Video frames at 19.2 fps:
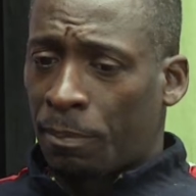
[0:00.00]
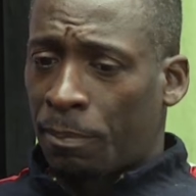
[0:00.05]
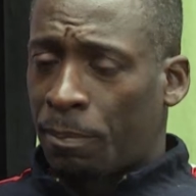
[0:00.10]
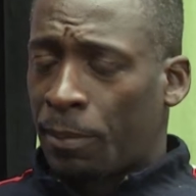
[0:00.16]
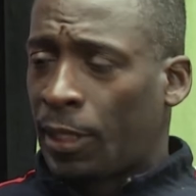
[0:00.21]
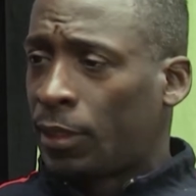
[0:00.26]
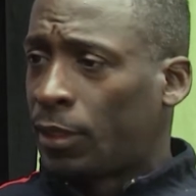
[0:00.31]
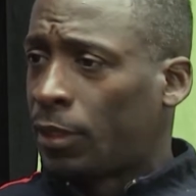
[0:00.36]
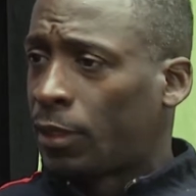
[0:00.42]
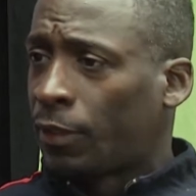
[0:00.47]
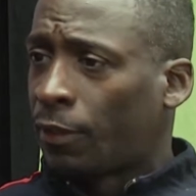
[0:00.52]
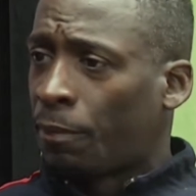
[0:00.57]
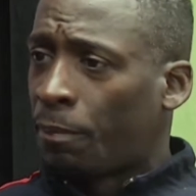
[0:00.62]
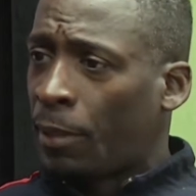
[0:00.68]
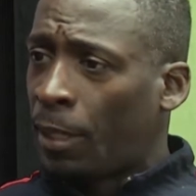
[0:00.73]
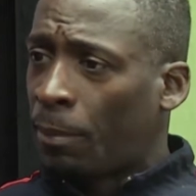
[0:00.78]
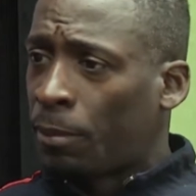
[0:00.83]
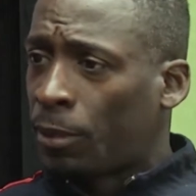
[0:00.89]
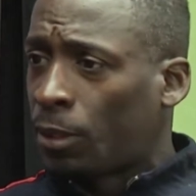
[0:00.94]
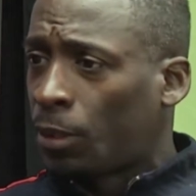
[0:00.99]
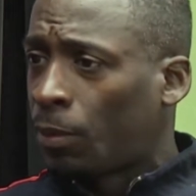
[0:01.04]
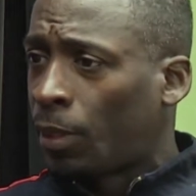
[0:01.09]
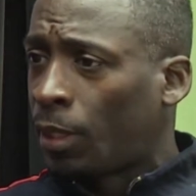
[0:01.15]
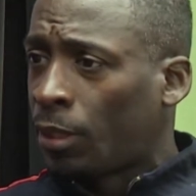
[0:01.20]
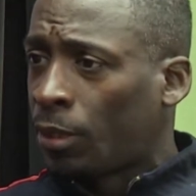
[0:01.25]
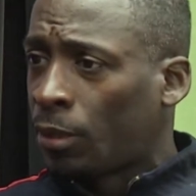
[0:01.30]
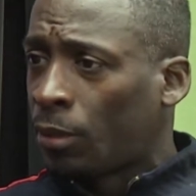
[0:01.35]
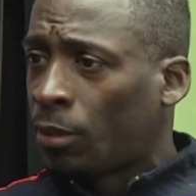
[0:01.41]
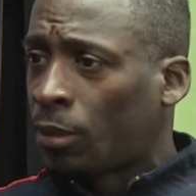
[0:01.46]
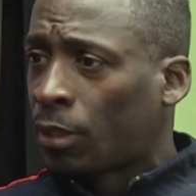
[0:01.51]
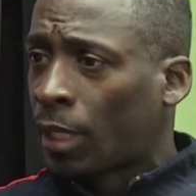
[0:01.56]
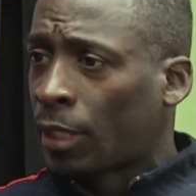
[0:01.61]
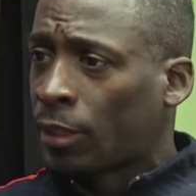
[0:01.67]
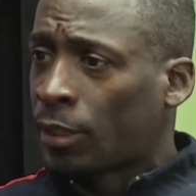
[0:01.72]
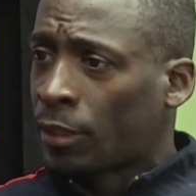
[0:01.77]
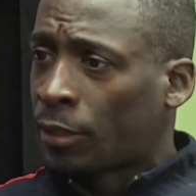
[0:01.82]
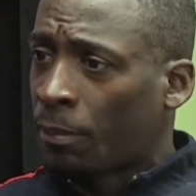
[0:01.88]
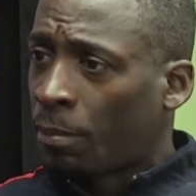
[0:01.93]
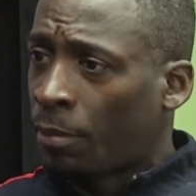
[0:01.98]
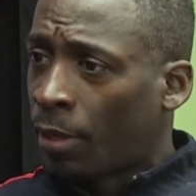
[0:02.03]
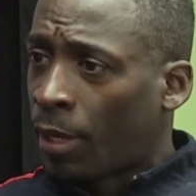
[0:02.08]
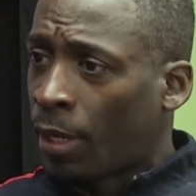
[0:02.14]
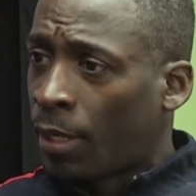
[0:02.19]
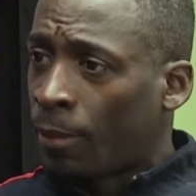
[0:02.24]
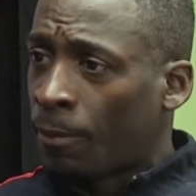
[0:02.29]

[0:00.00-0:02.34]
pieces of meat between two slices of bread.